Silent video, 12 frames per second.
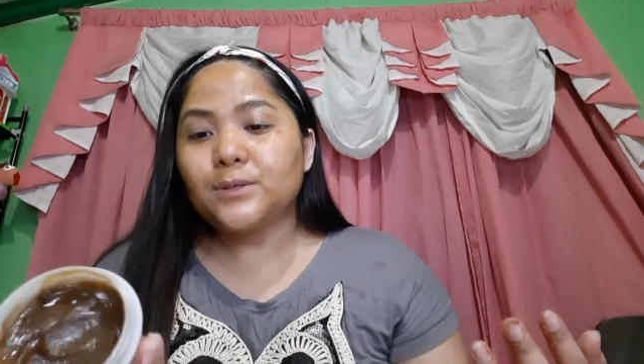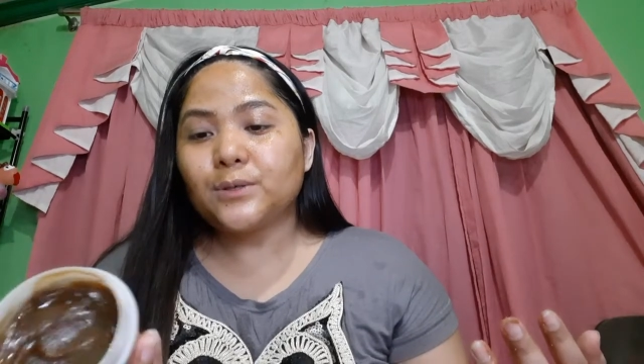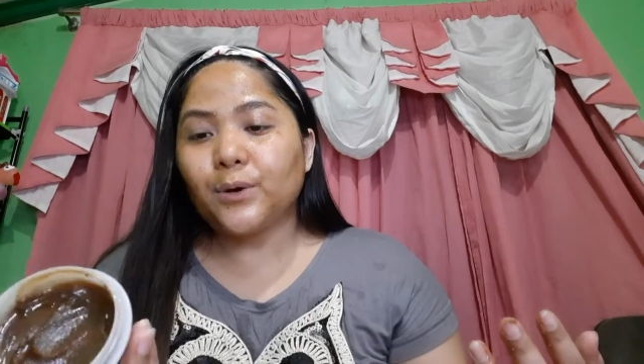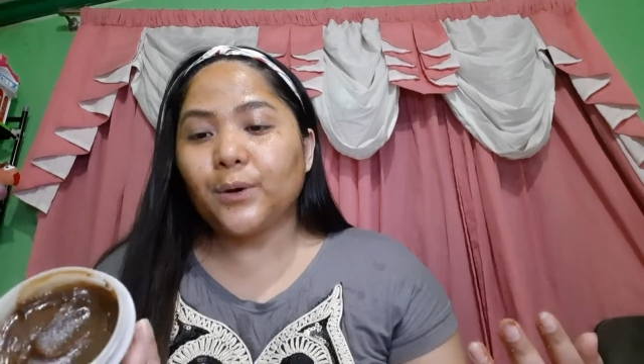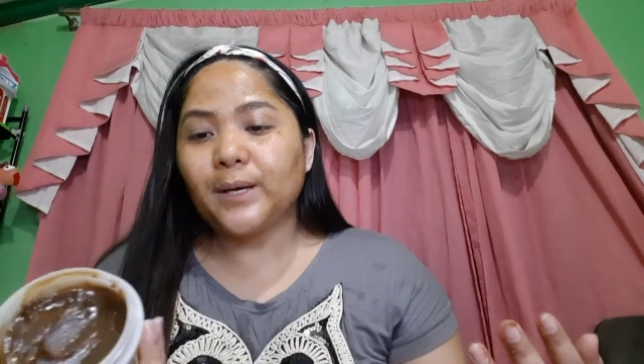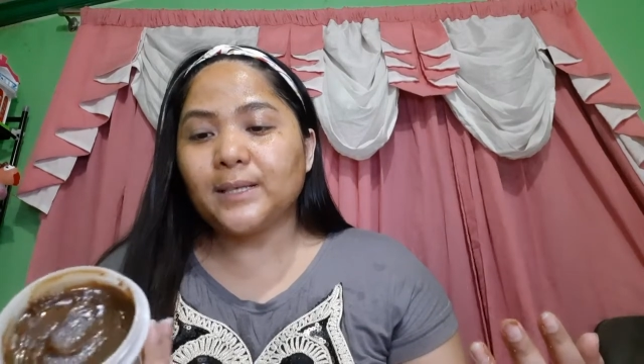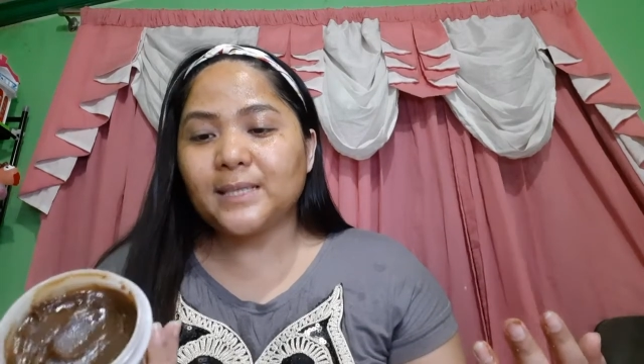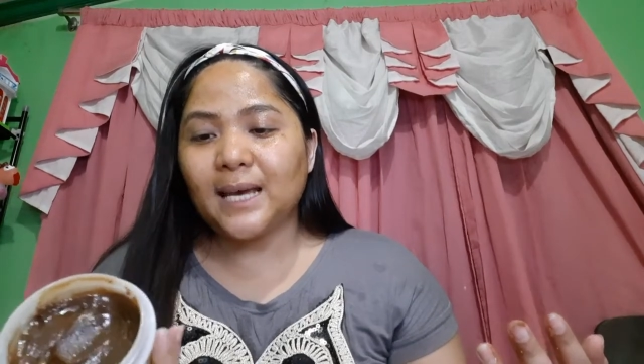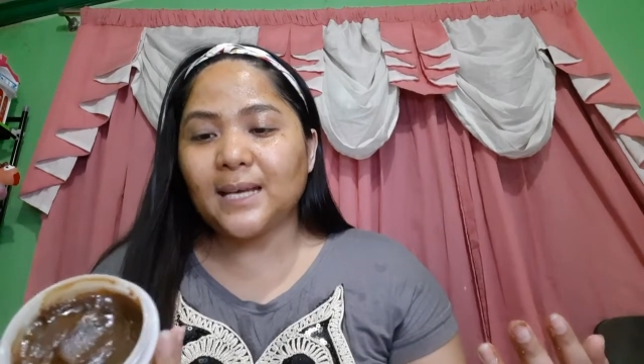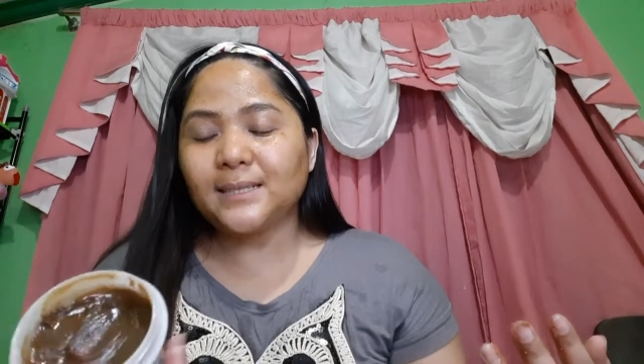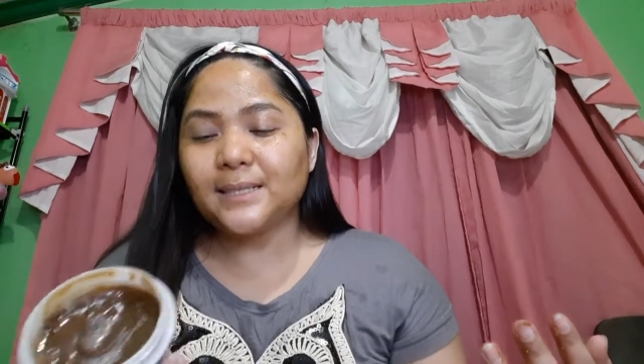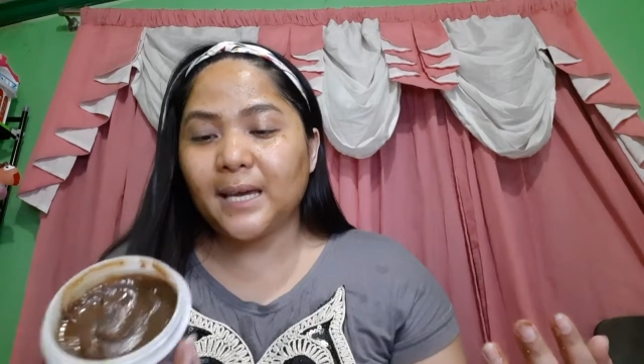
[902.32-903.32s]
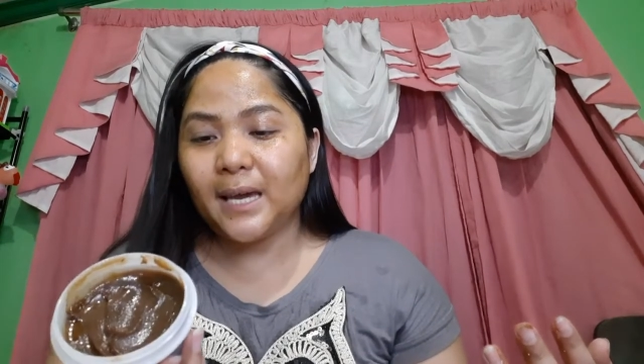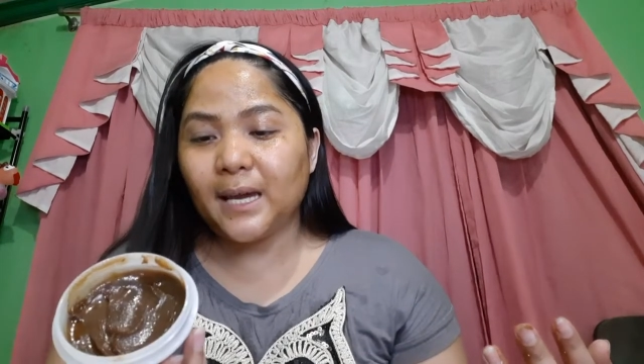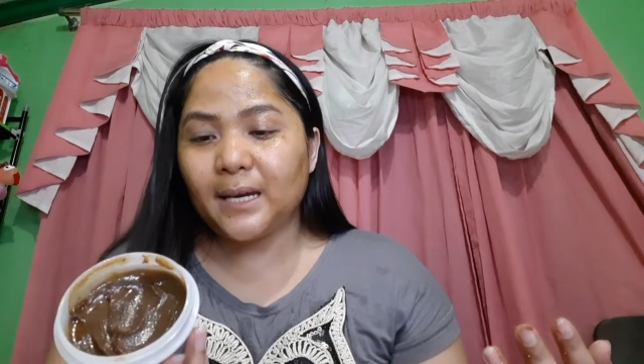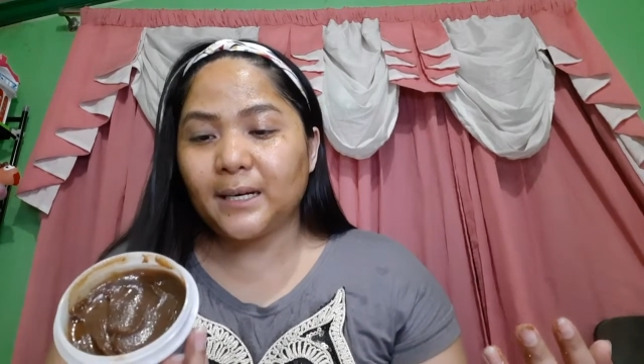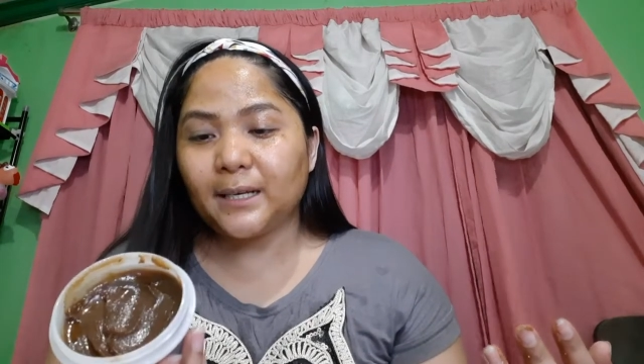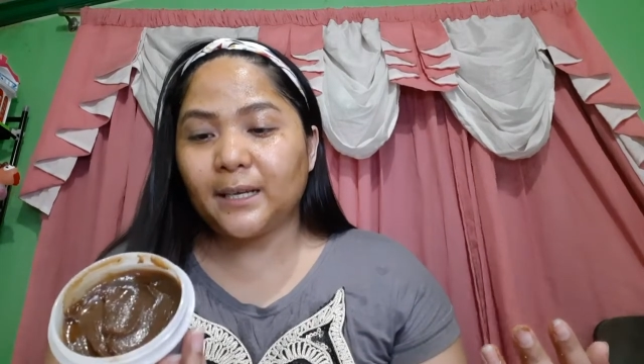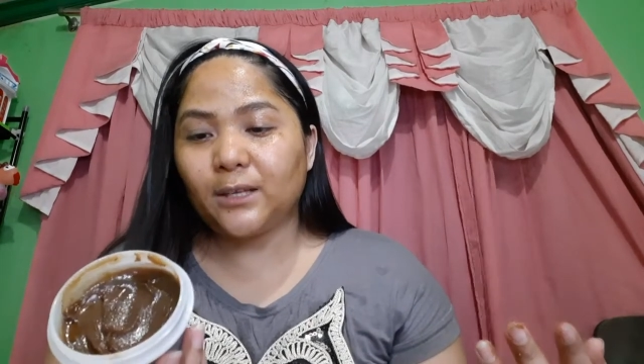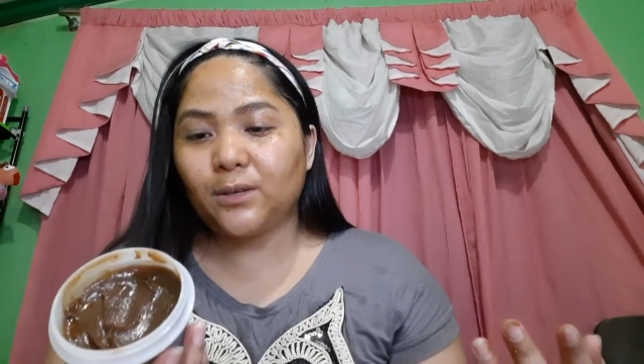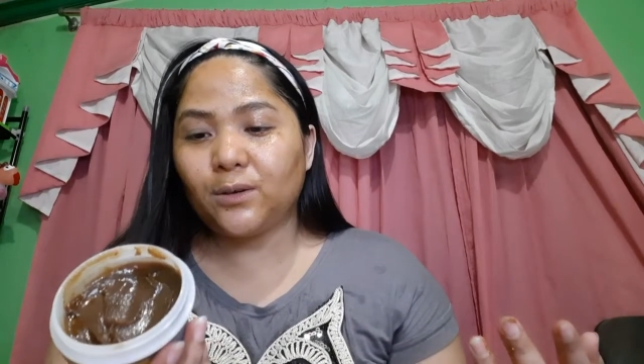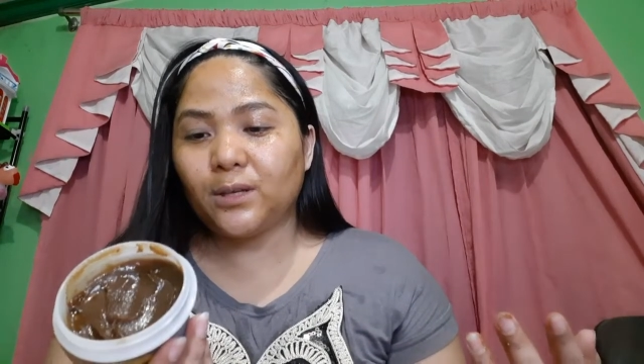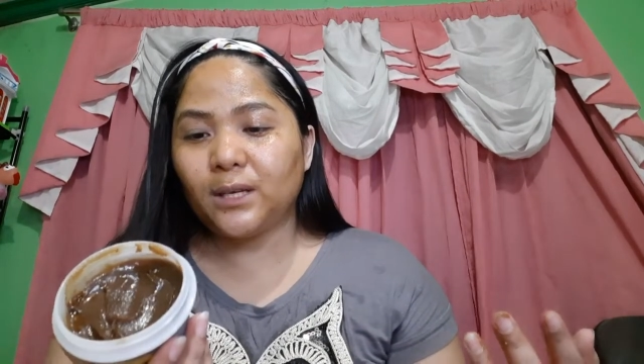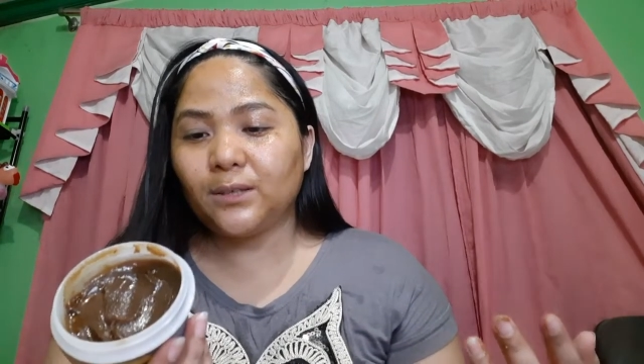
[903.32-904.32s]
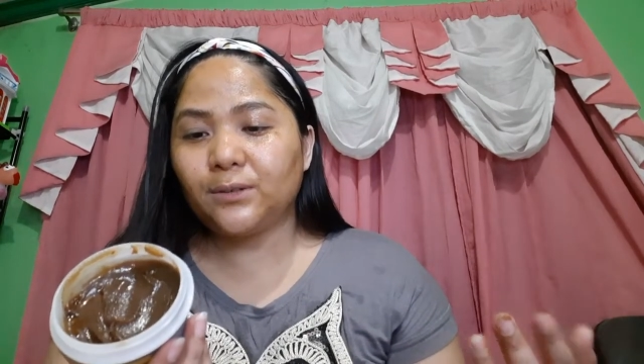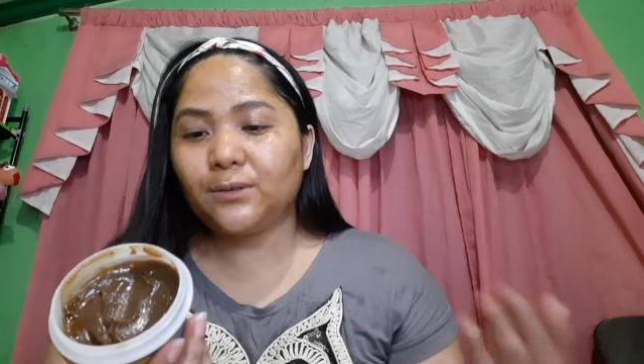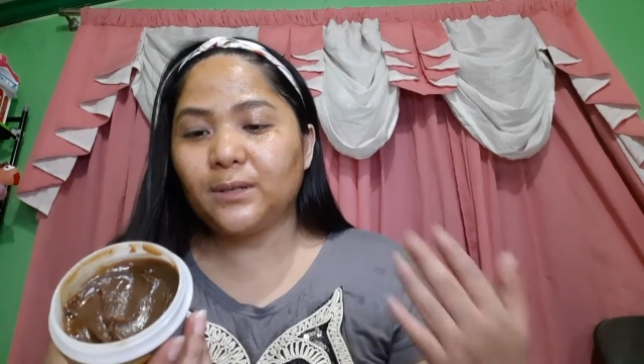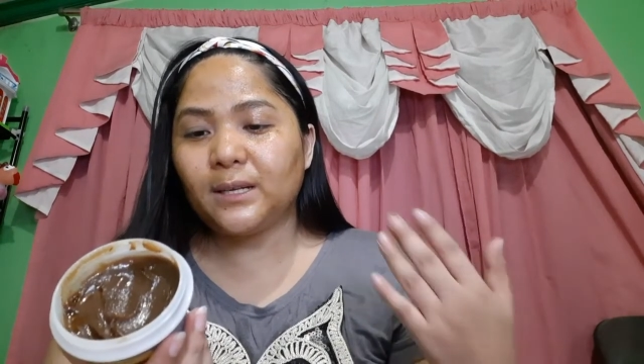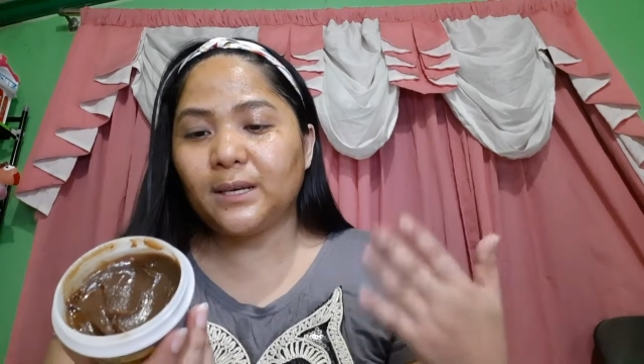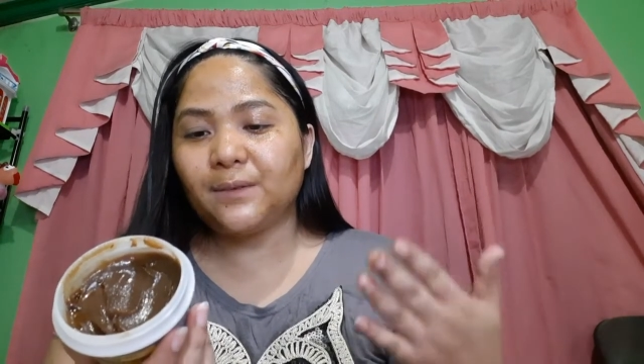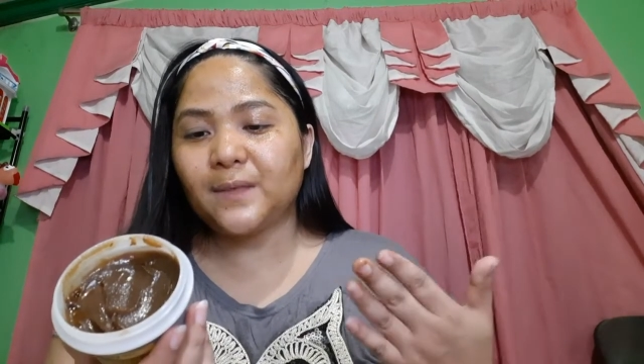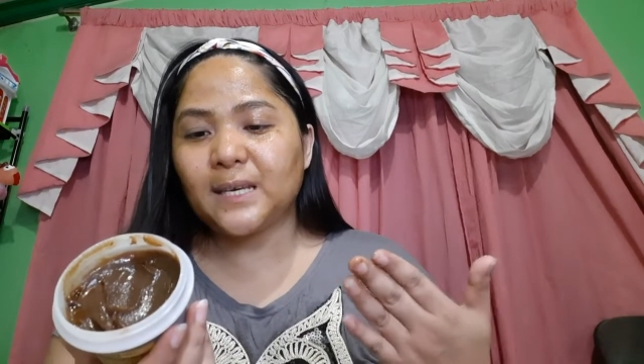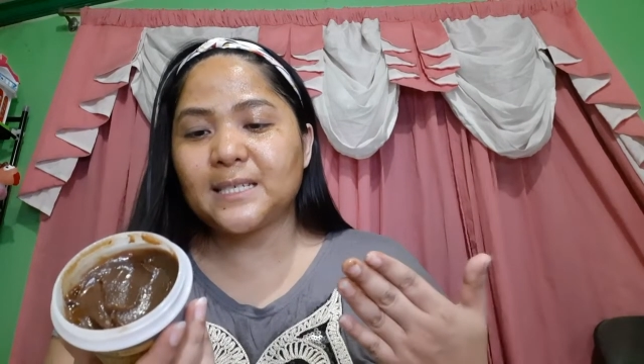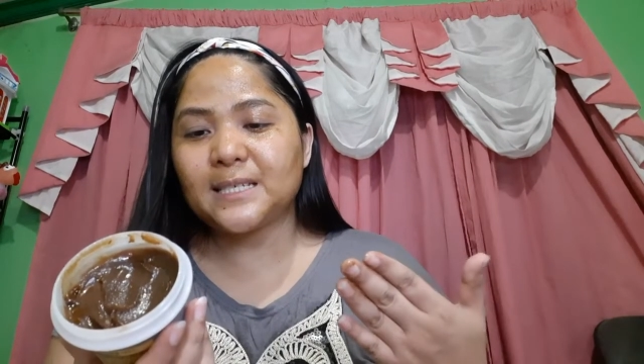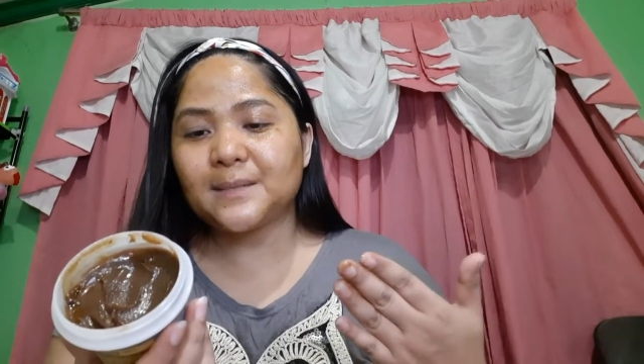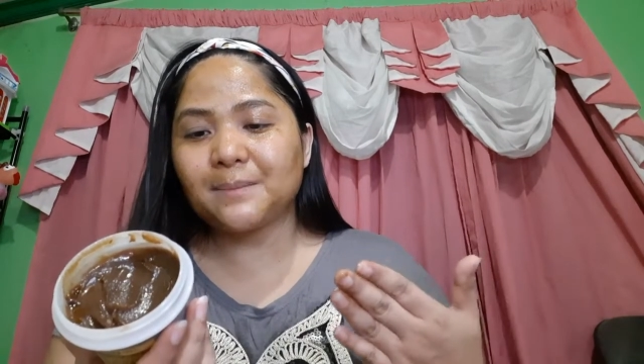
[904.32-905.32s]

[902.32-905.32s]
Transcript: So it says here that you need to leave this